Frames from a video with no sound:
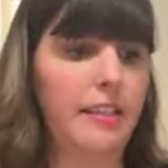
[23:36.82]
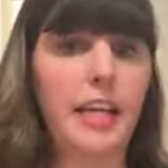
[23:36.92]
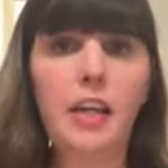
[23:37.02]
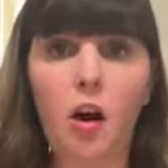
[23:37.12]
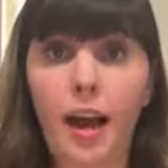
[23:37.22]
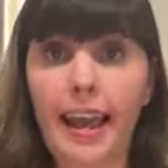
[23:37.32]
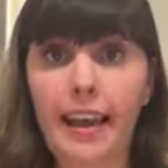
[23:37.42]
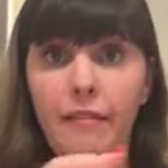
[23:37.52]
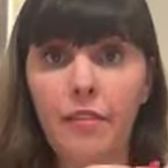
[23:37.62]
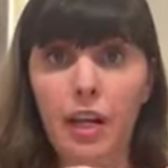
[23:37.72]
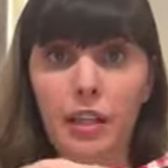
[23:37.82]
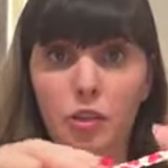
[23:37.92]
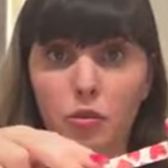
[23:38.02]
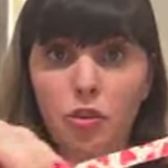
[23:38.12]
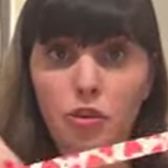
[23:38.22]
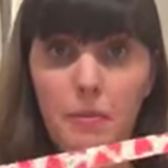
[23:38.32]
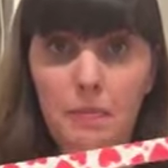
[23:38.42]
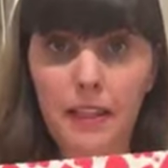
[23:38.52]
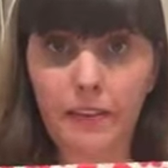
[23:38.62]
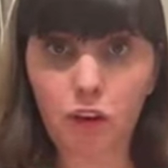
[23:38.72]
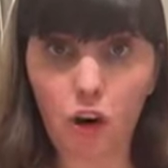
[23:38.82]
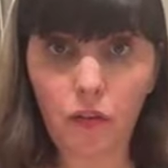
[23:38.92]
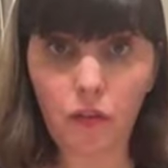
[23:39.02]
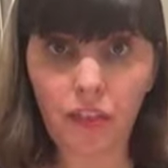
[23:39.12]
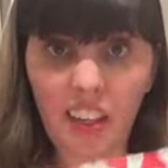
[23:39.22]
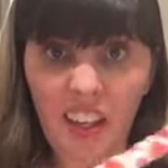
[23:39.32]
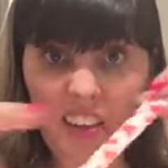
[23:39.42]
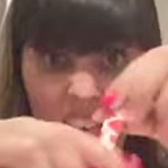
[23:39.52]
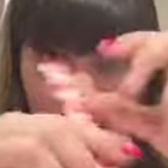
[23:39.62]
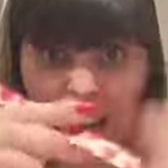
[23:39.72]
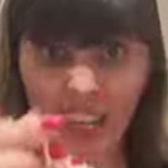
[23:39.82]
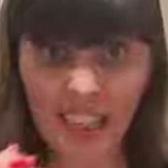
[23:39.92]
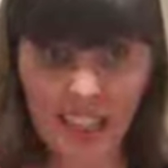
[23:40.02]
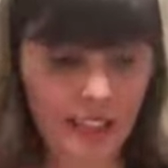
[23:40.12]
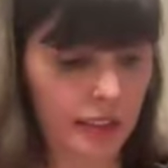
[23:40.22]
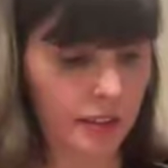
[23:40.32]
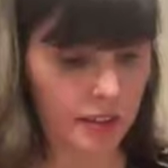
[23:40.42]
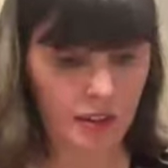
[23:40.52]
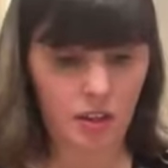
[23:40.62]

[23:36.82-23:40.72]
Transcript: And then I have a little strip left of the love hearts.